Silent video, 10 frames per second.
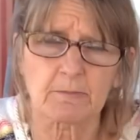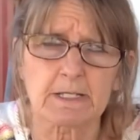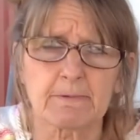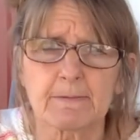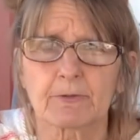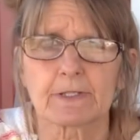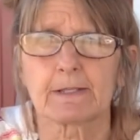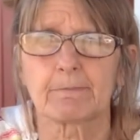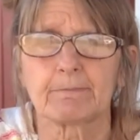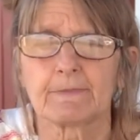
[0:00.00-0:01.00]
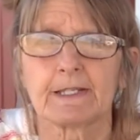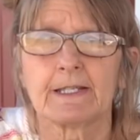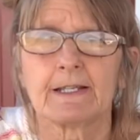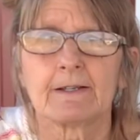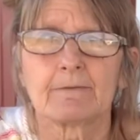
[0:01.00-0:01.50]
many people keep
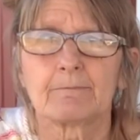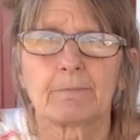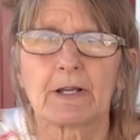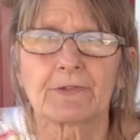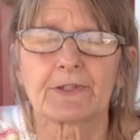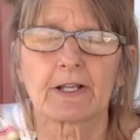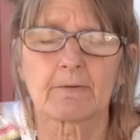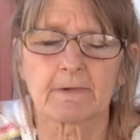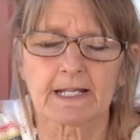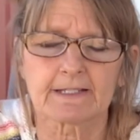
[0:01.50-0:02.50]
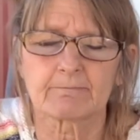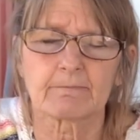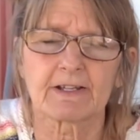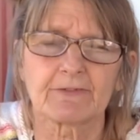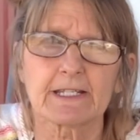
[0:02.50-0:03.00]
posting on my
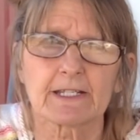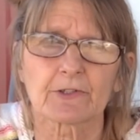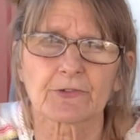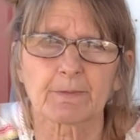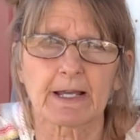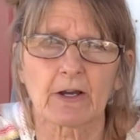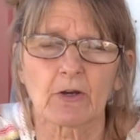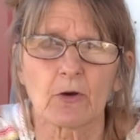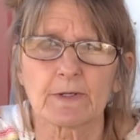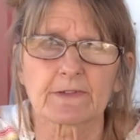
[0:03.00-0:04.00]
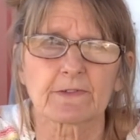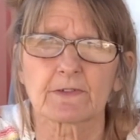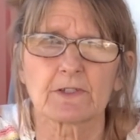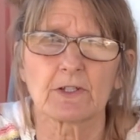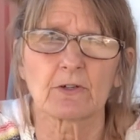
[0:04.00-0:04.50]
videos about, oh,
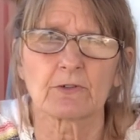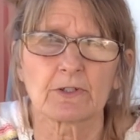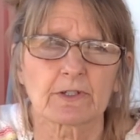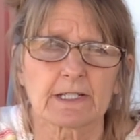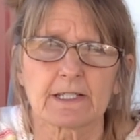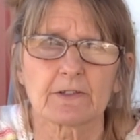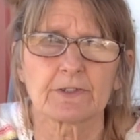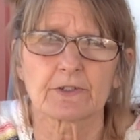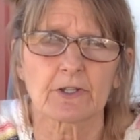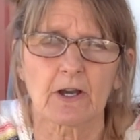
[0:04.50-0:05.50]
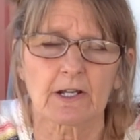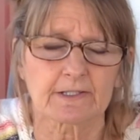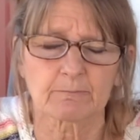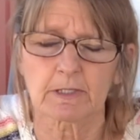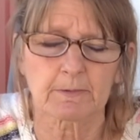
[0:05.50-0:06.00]
it's, you know, you're going to kill your dog
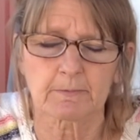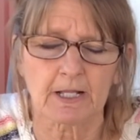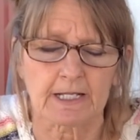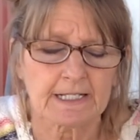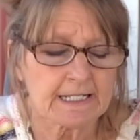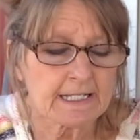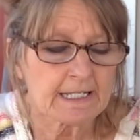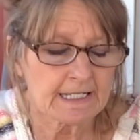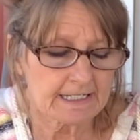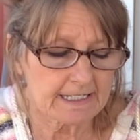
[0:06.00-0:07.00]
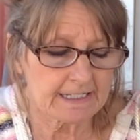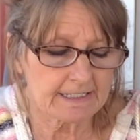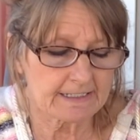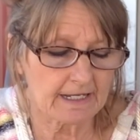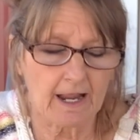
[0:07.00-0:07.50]
and blah, blah, blah.
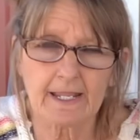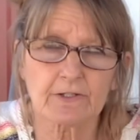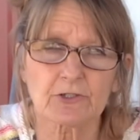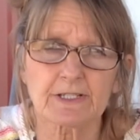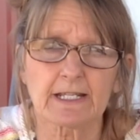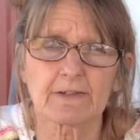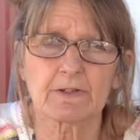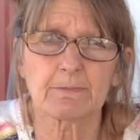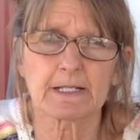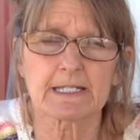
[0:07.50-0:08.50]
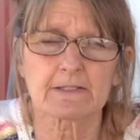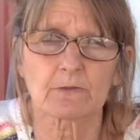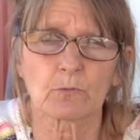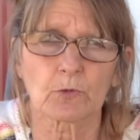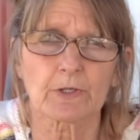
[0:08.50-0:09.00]
And I understand everybody's
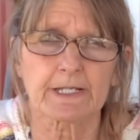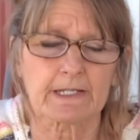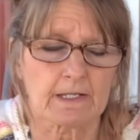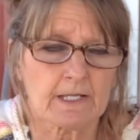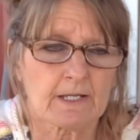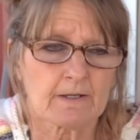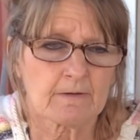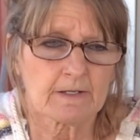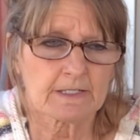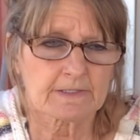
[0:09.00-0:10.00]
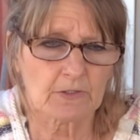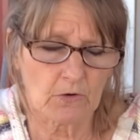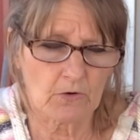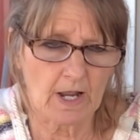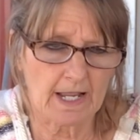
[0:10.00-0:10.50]
worry.
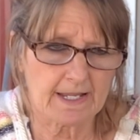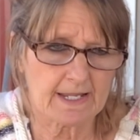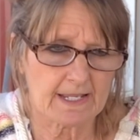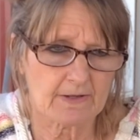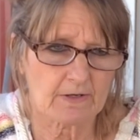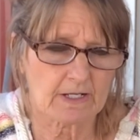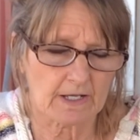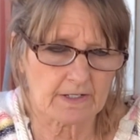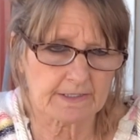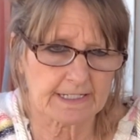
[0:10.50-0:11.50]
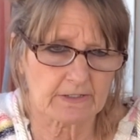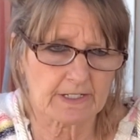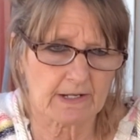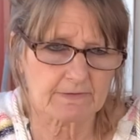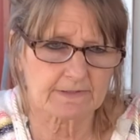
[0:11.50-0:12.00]
So I got on there
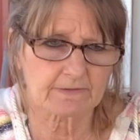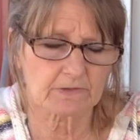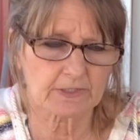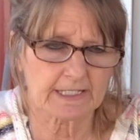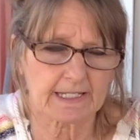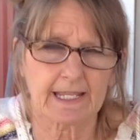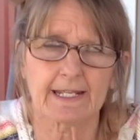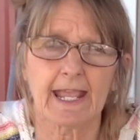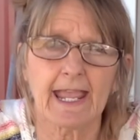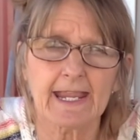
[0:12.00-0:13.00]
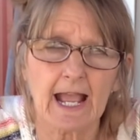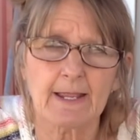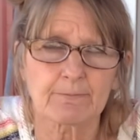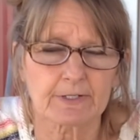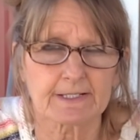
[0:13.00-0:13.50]
and I was looking, and
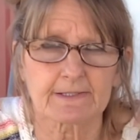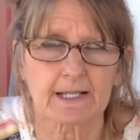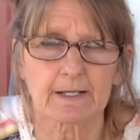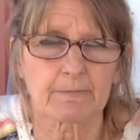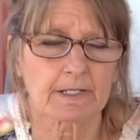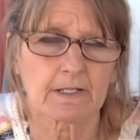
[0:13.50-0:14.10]
AI brings up